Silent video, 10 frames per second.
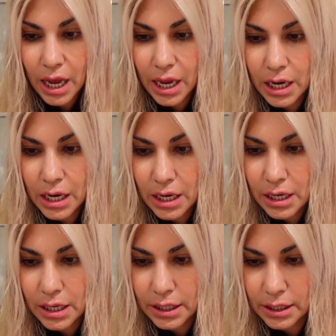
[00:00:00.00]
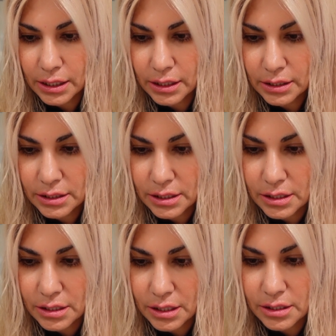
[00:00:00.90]
and
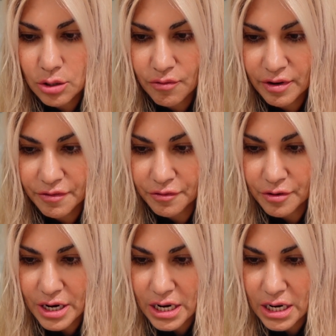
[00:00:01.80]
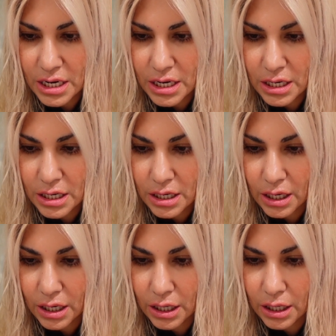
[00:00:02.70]
it's sulfate free
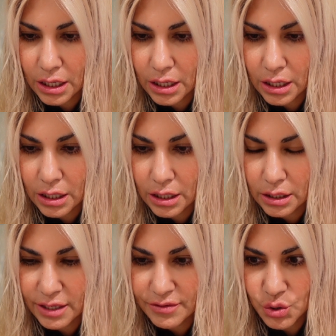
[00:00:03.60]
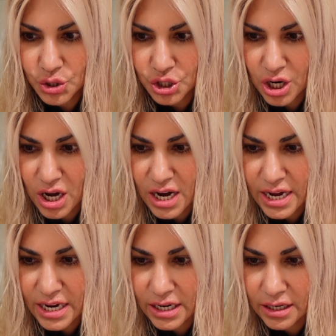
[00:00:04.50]
and gives you
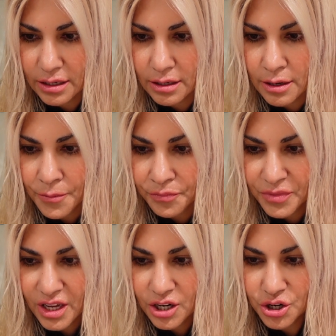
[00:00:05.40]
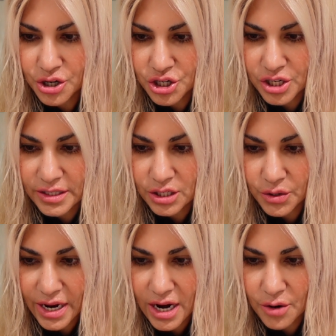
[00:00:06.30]
shine and nourishes your
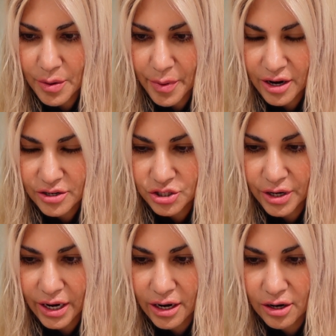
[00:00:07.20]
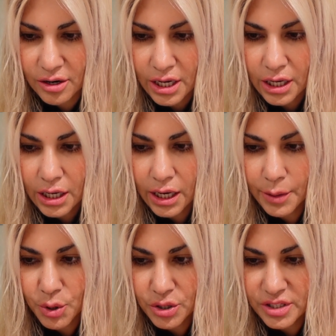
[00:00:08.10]
hair, repairs your hair.
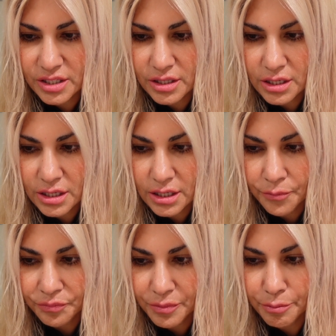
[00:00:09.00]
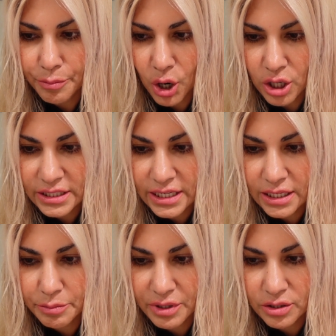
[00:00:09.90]
It puts the
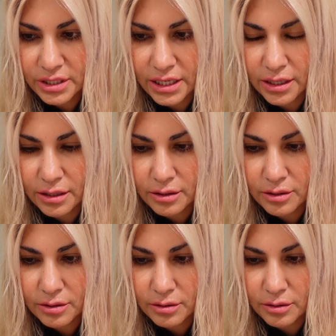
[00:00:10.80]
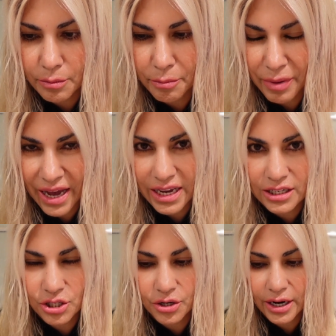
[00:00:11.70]
bonding, building back
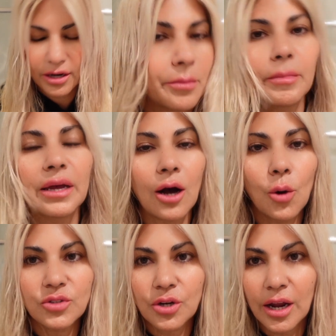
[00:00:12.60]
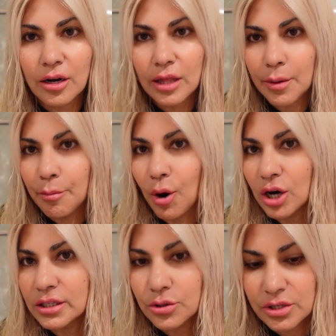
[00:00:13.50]
into your hair. It helps your hair like
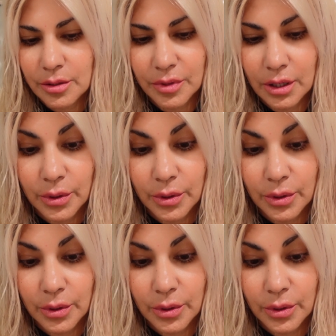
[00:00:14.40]
bond or something,